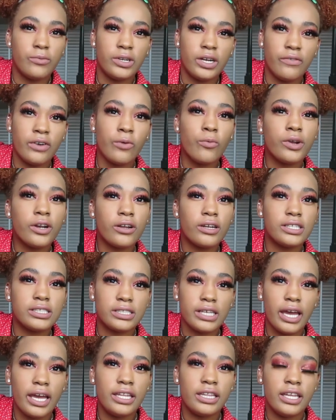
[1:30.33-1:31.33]
whenever I went on the
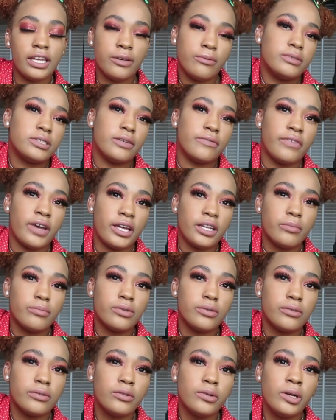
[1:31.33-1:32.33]
site that it was
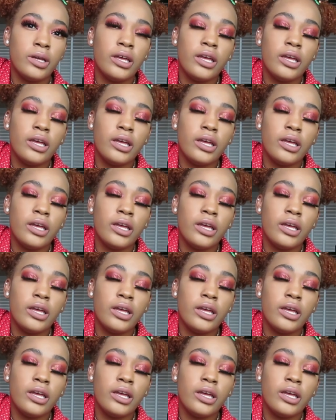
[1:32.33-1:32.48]
available.